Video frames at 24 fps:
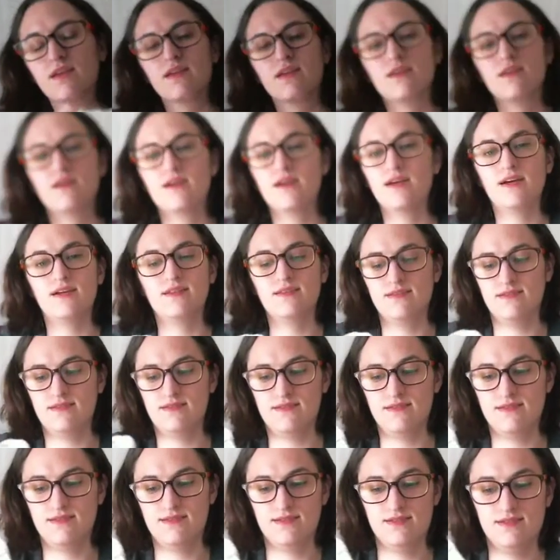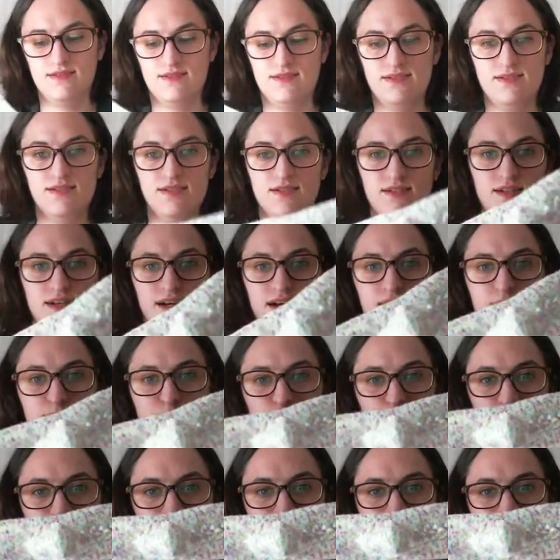And I'm
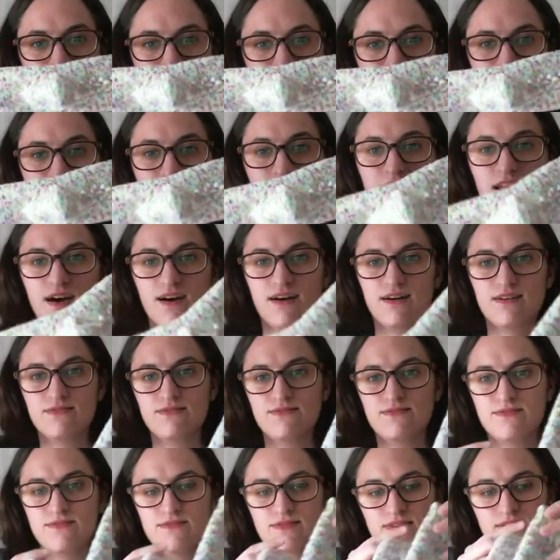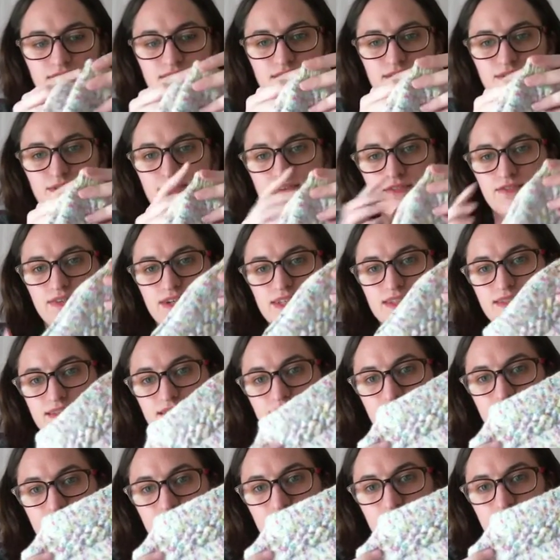just in love with that
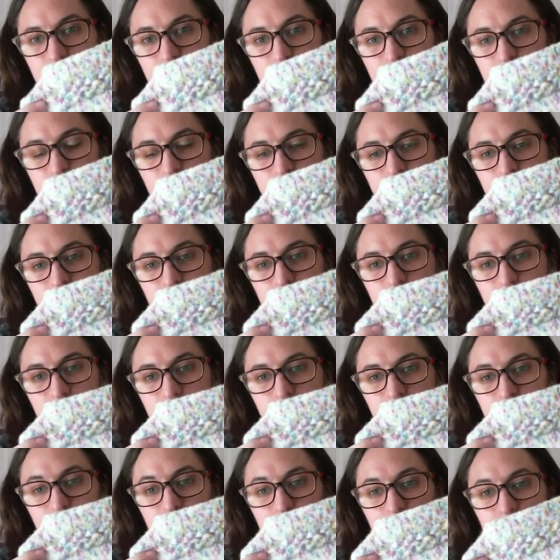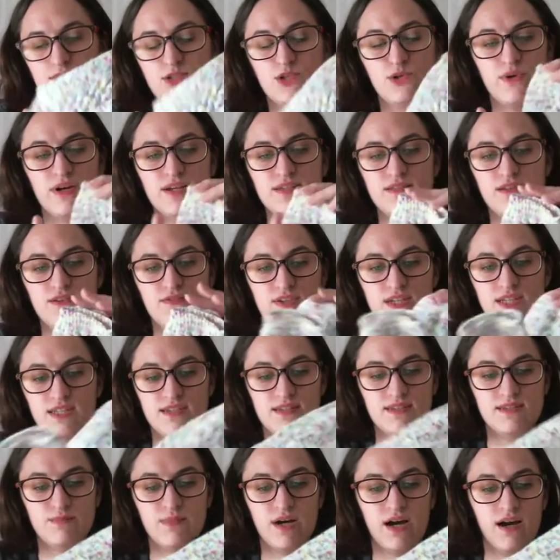sock. The rest of it
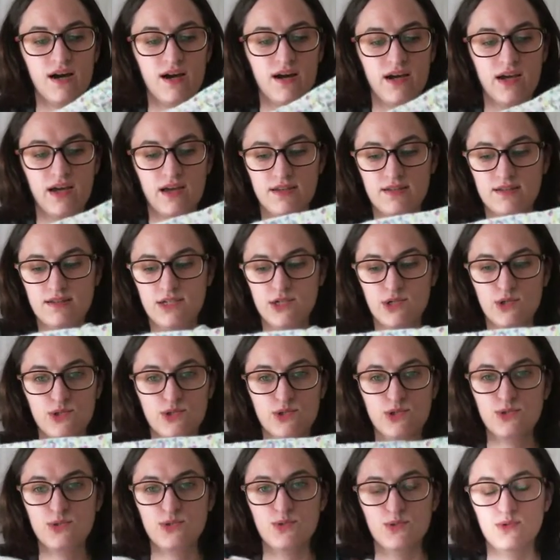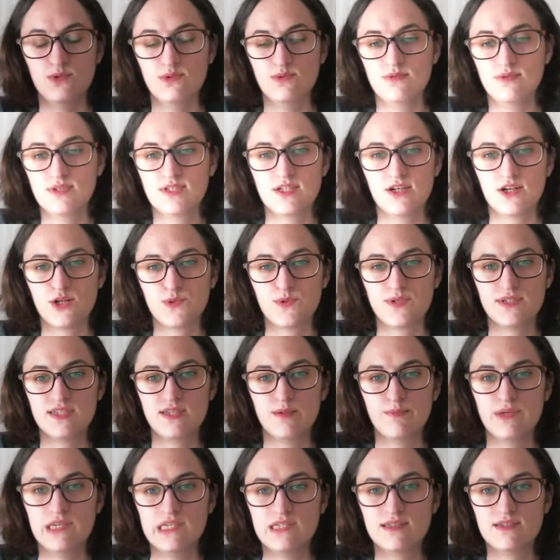is my go-to sock
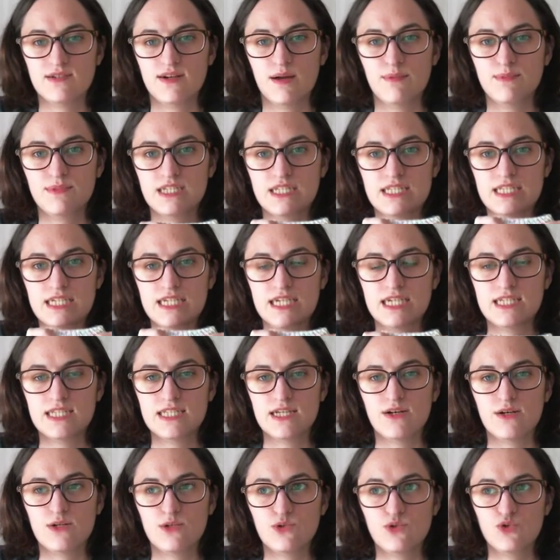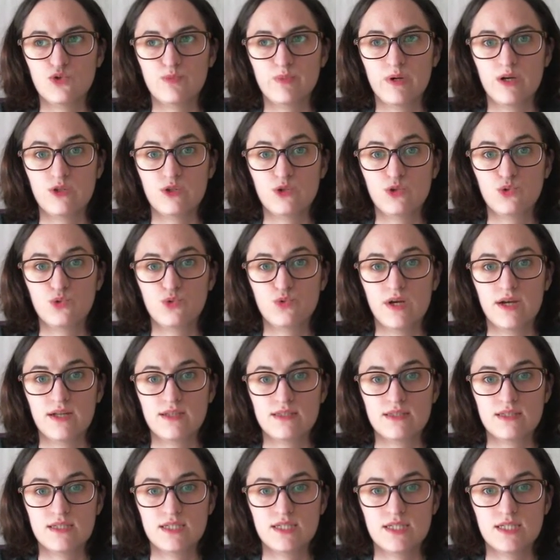recipe. So I'm knitting it on
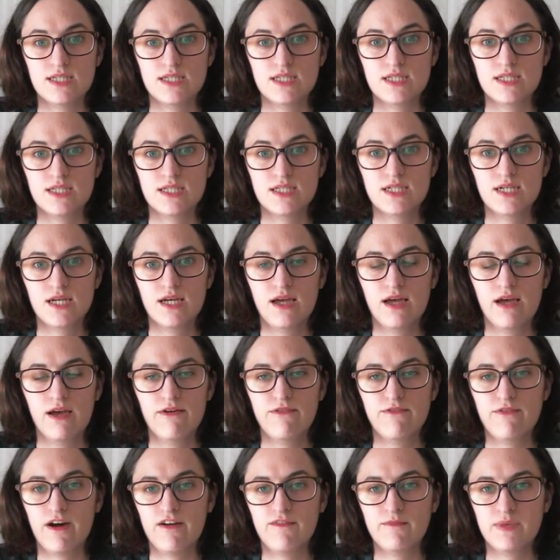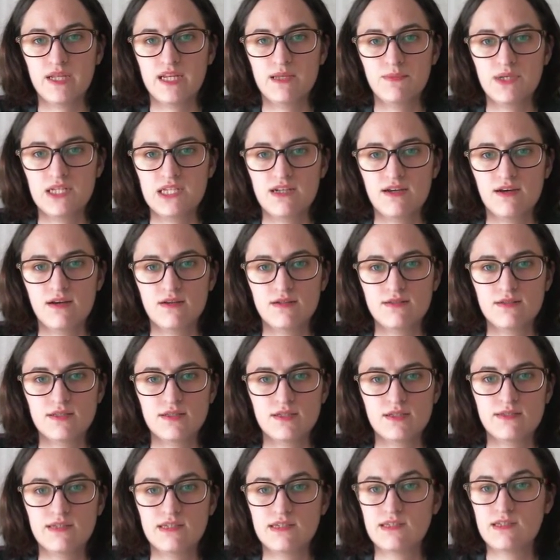2.25 millimeters,
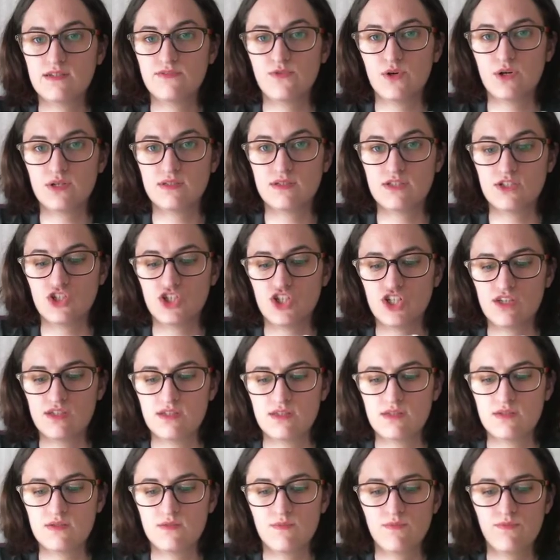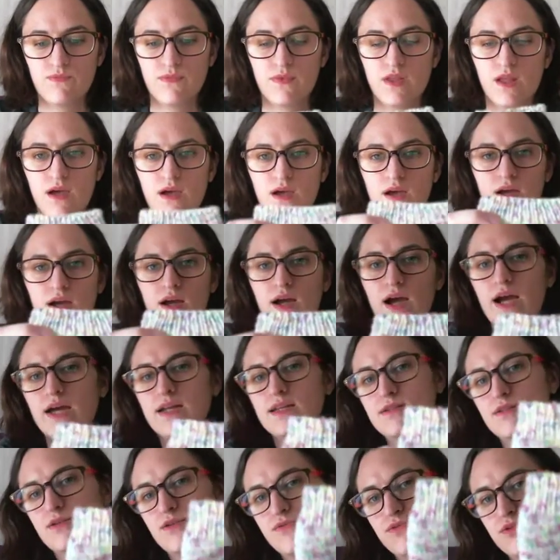64 stitches. I
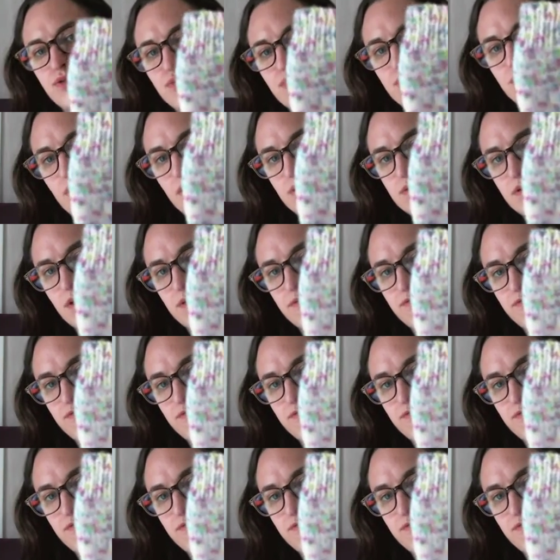did a few rows of